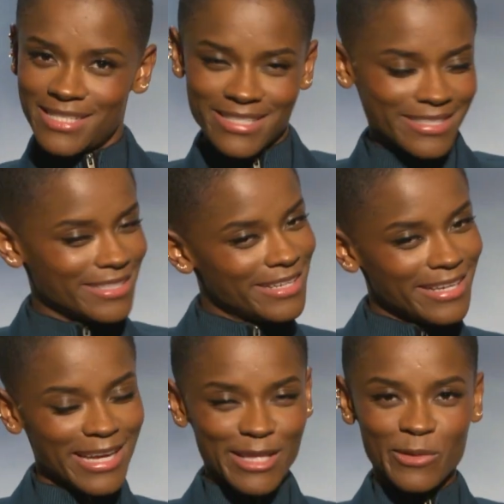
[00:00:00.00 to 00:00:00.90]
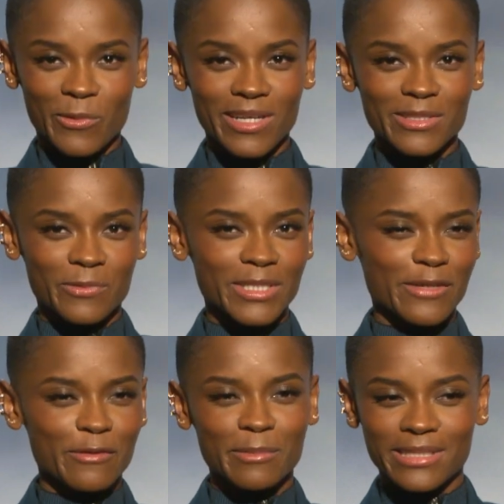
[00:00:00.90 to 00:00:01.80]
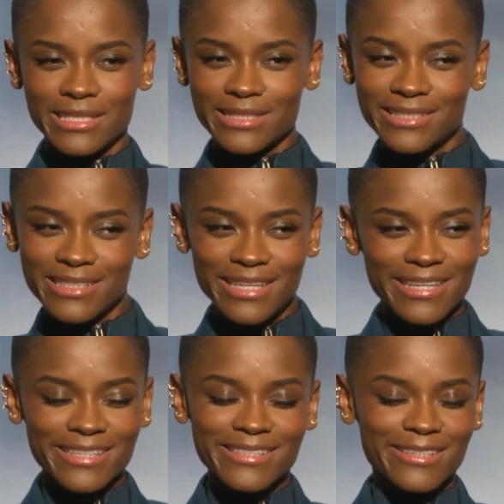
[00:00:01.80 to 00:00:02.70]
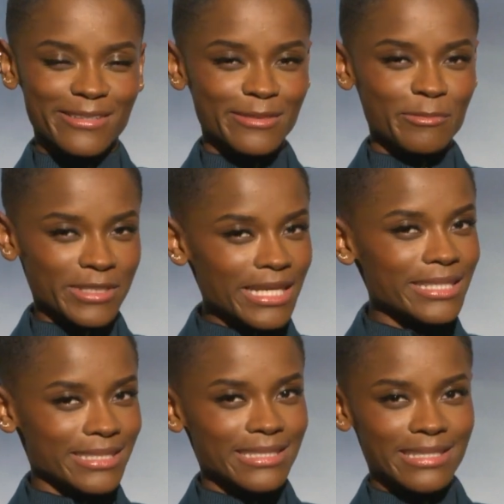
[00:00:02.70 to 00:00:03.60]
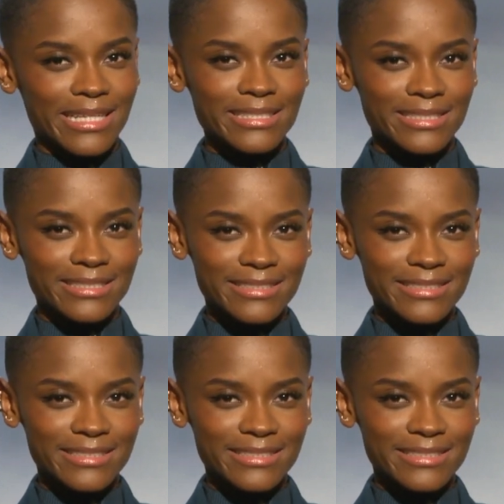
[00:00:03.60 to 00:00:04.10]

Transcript: and the ways in which everybody's, you know, protecting the nation.